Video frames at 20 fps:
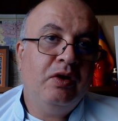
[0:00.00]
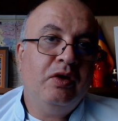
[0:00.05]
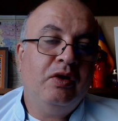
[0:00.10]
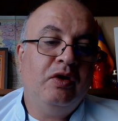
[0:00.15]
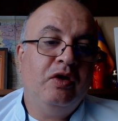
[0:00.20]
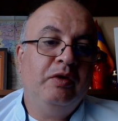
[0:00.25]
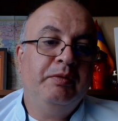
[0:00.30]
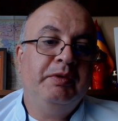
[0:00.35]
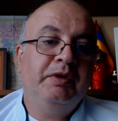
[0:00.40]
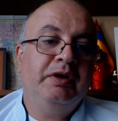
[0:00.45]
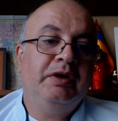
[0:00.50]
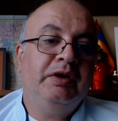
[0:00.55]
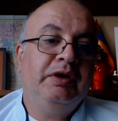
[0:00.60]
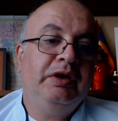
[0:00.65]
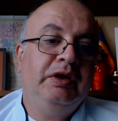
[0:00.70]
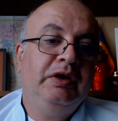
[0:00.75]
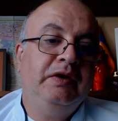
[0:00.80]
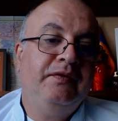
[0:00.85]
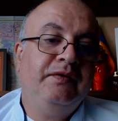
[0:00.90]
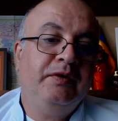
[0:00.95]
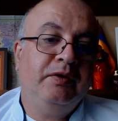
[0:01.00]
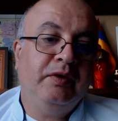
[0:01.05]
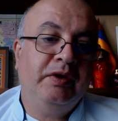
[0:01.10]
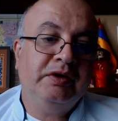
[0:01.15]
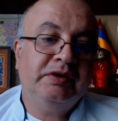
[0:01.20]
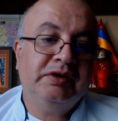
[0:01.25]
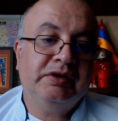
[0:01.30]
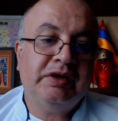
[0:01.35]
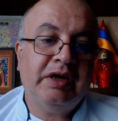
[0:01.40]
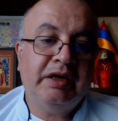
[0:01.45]
hormonally
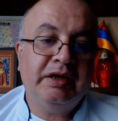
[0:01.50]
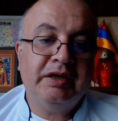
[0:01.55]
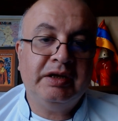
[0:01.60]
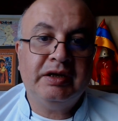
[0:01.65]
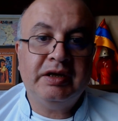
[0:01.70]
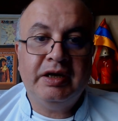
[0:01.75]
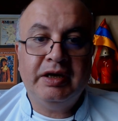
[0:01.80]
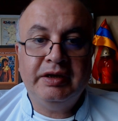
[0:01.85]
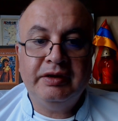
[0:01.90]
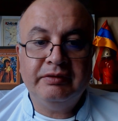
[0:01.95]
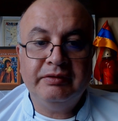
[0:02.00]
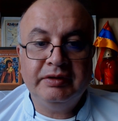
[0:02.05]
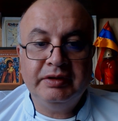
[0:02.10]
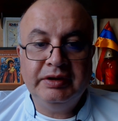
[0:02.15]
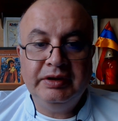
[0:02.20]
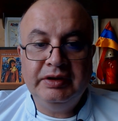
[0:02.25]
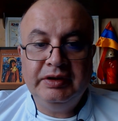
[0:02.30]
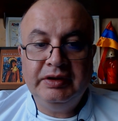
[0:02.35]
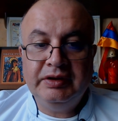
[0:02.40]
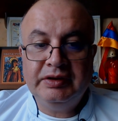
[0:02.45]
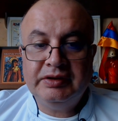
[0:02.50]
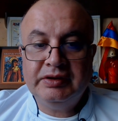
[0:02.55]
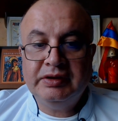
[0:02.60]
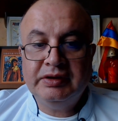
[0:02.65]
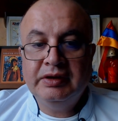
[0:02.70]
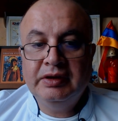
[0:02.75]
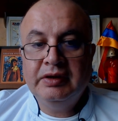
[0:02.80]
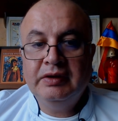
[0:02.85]
influenced cytokine release,